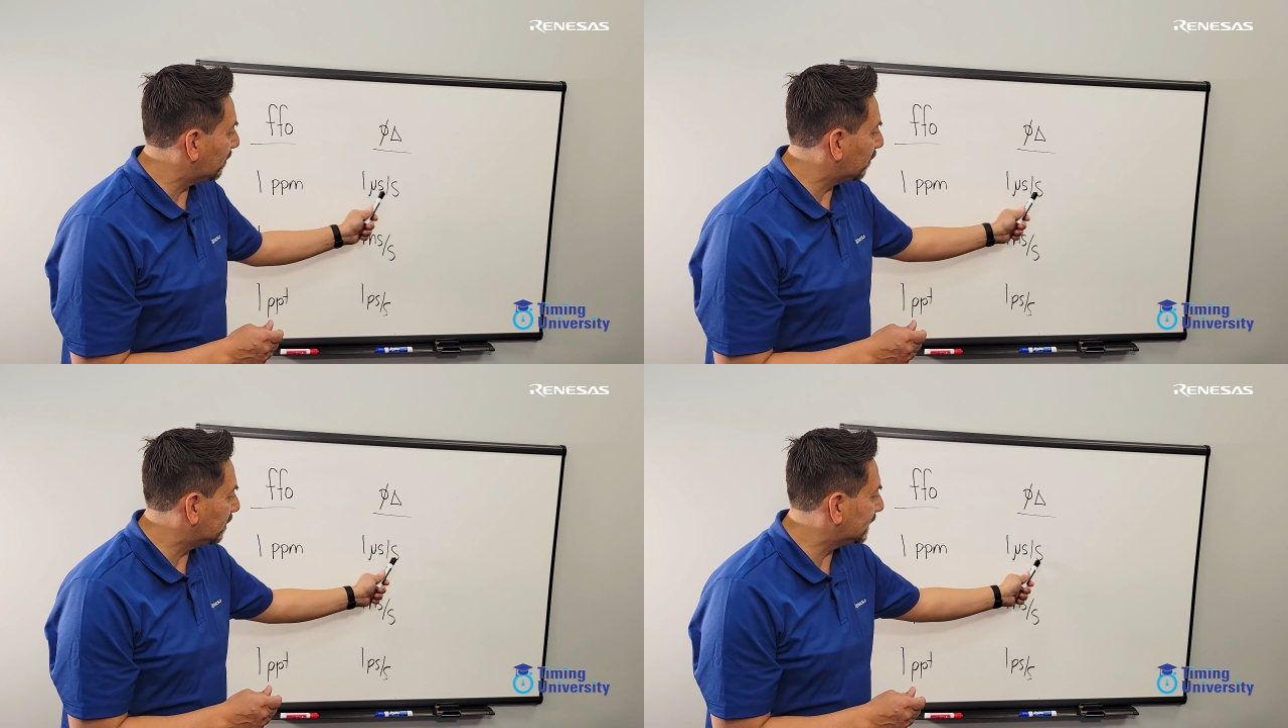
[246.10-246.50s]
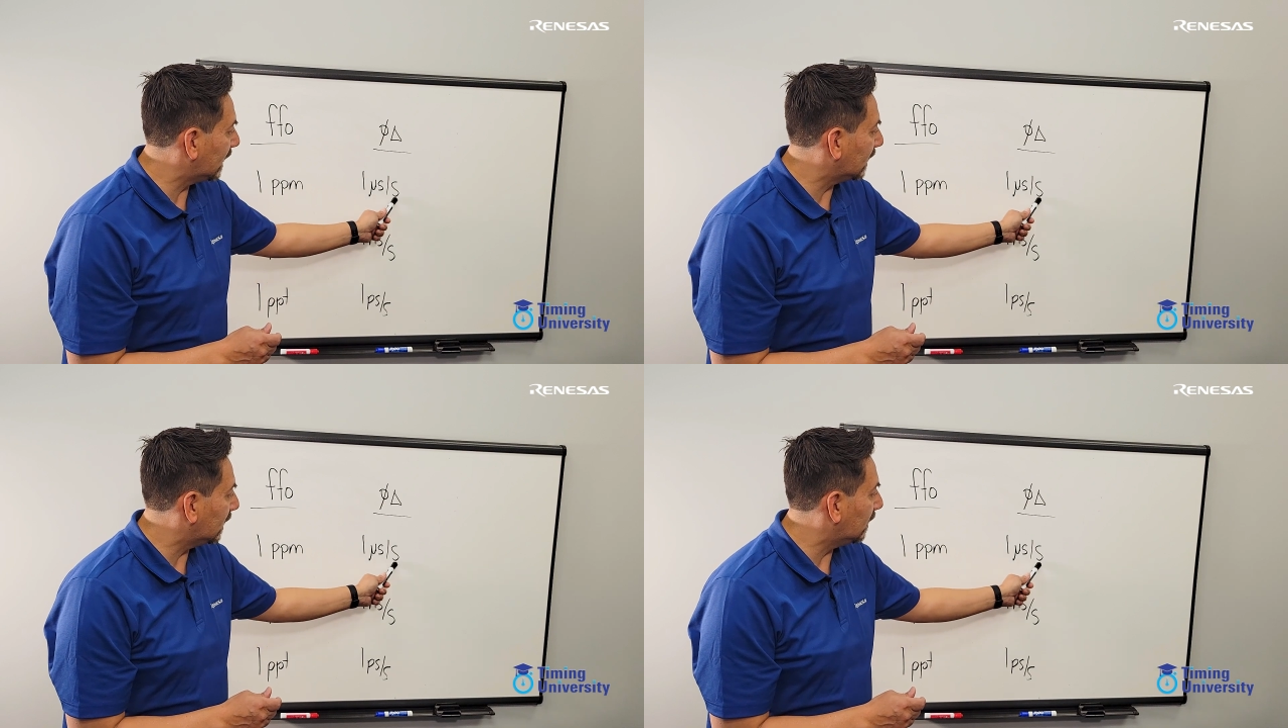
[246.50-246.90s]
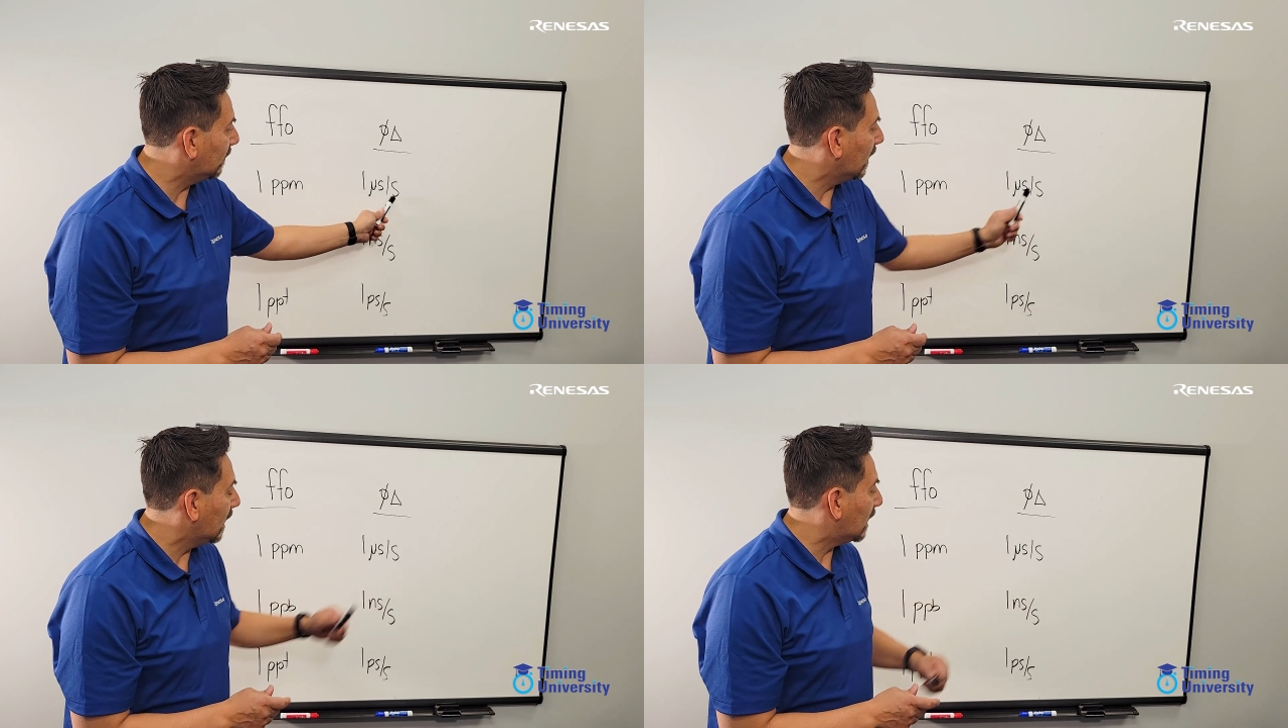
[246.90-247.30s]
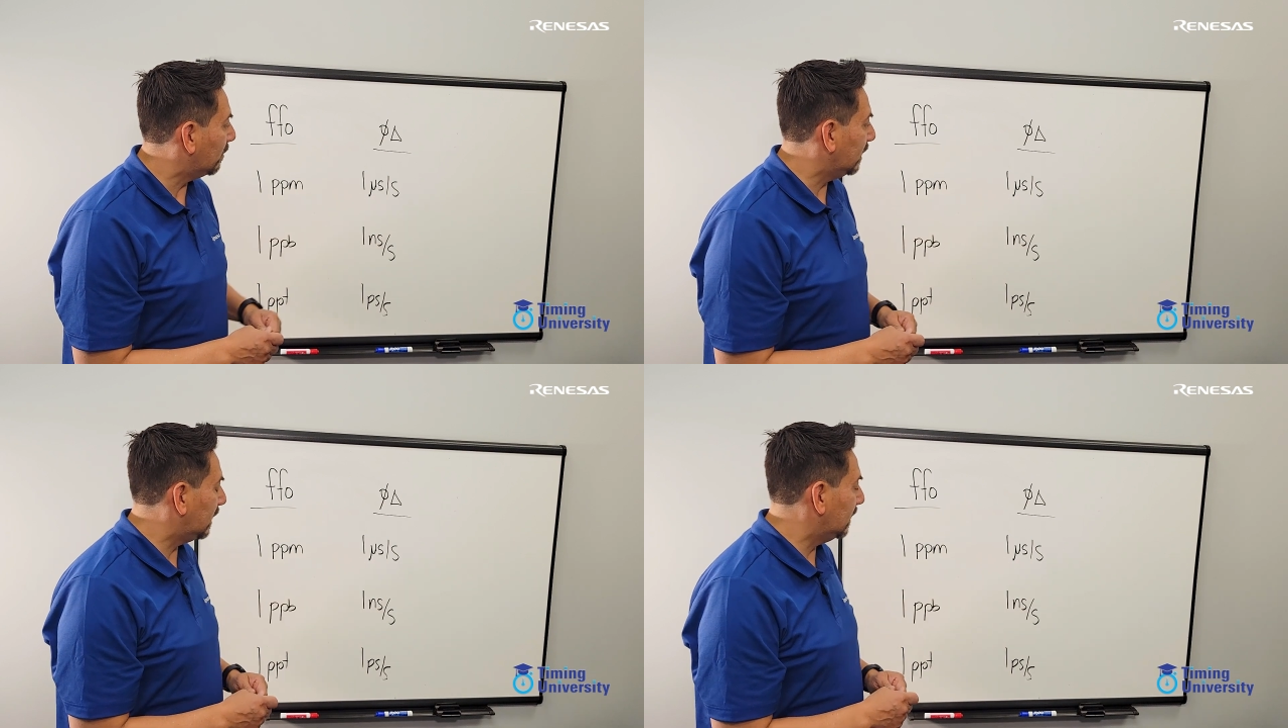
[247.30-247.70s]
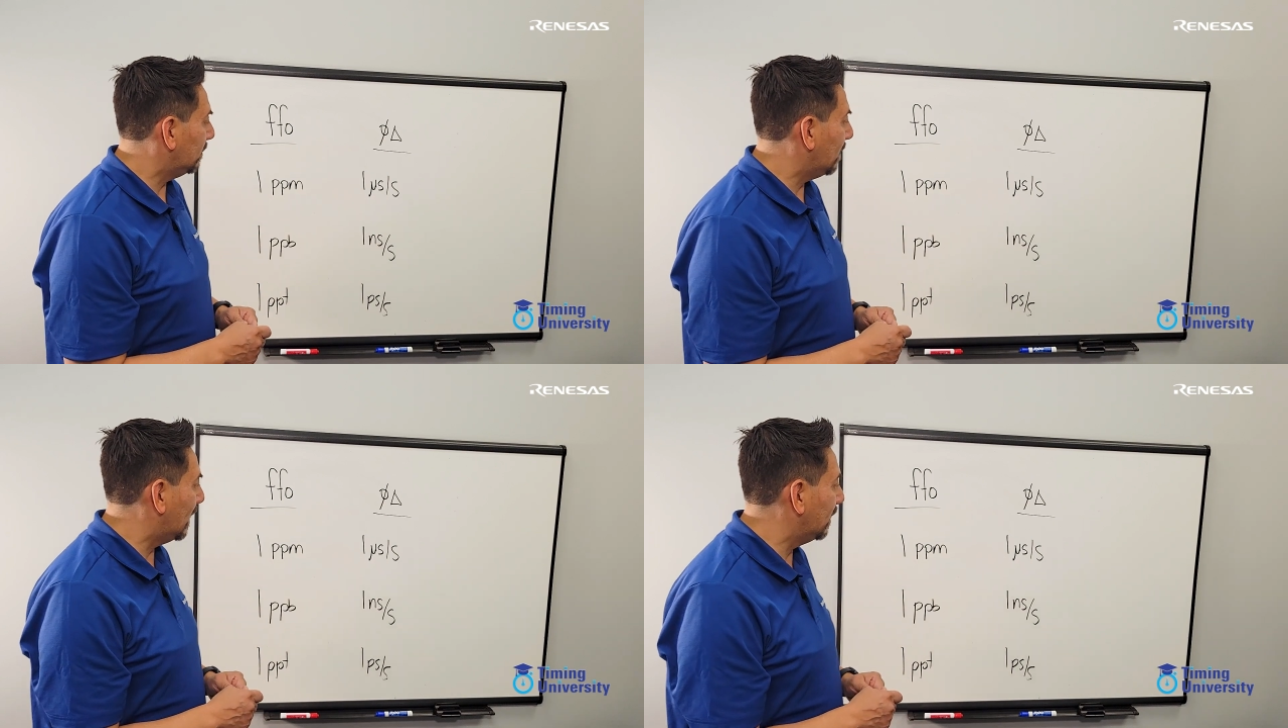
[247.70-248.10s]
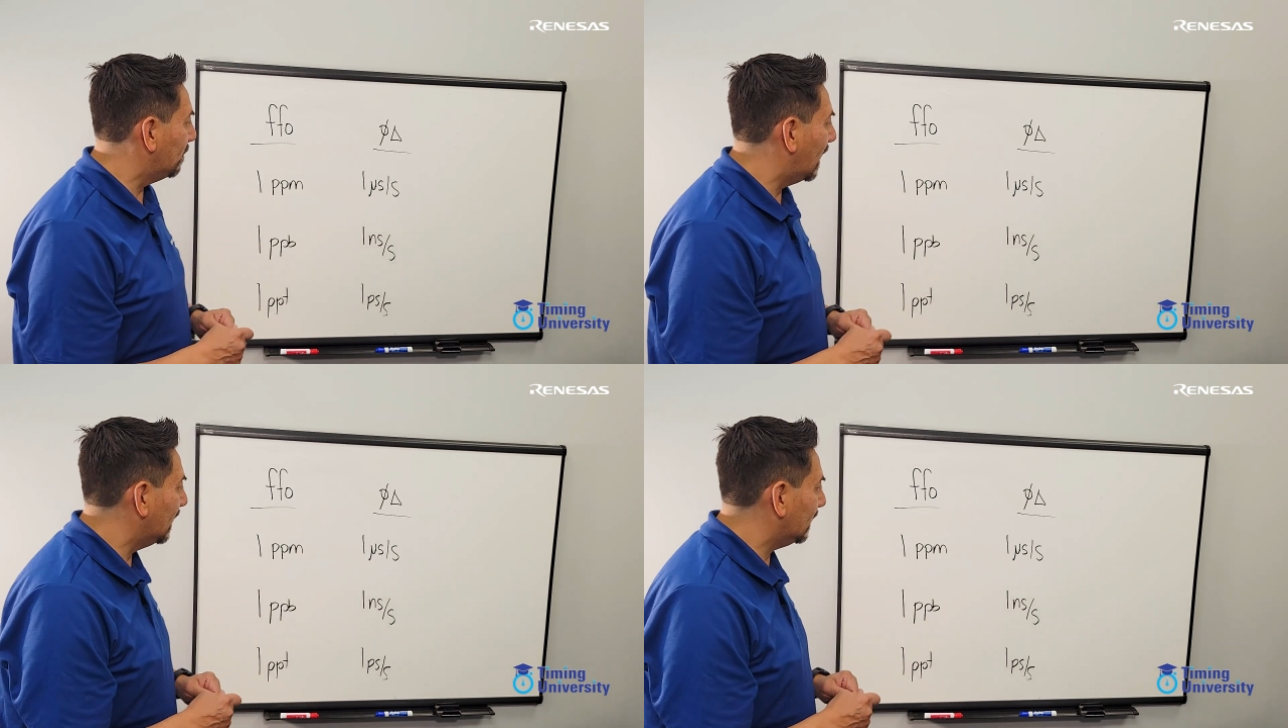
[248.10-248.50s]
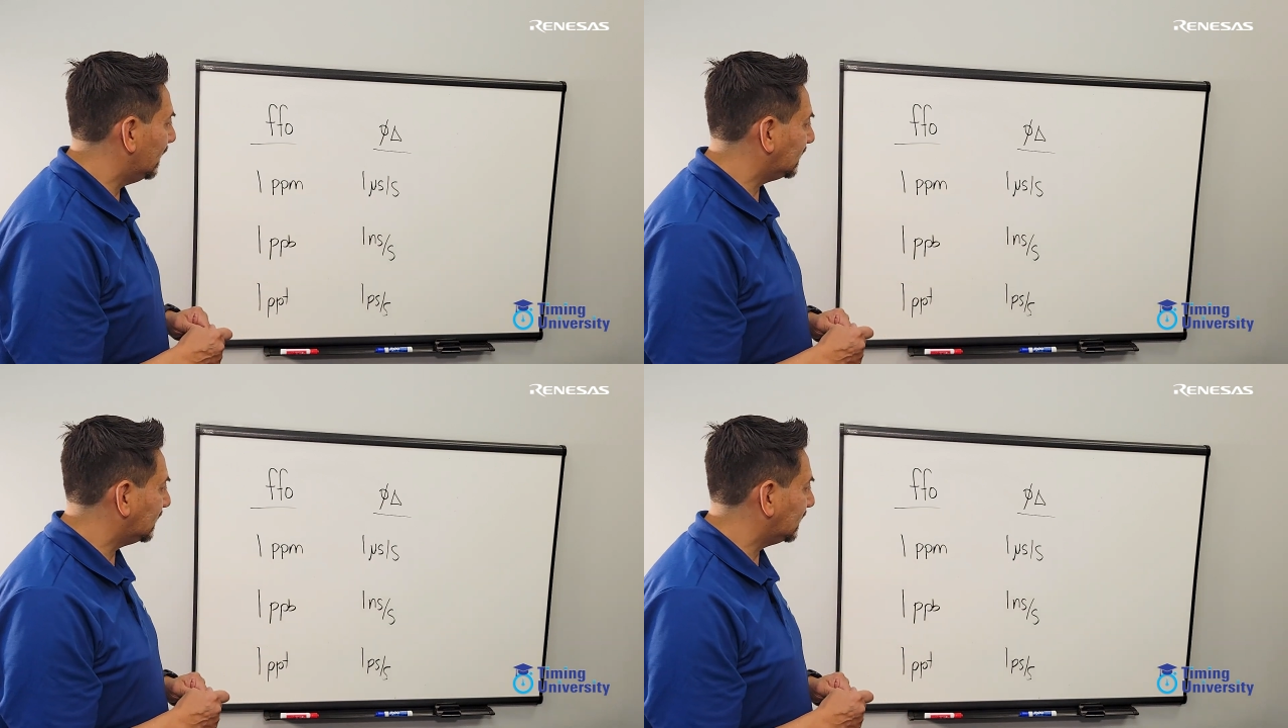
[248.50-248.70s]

per second. Now we can mathematically